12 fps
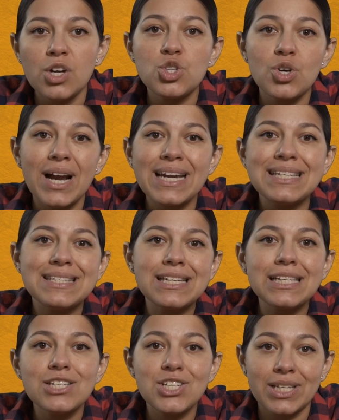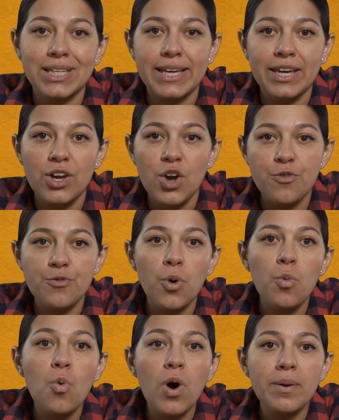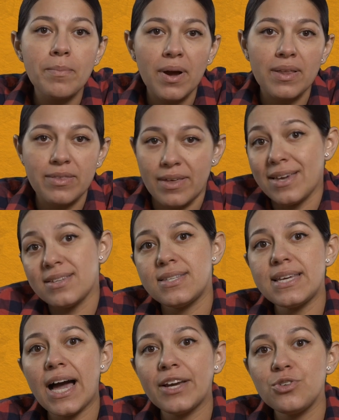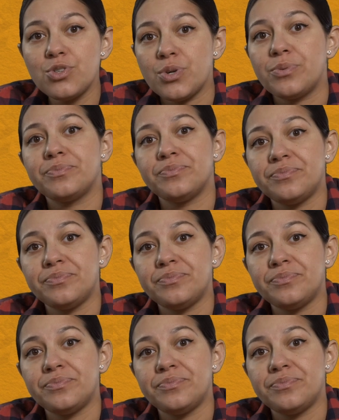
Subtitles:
Try it diligently for 1 month and see how you do.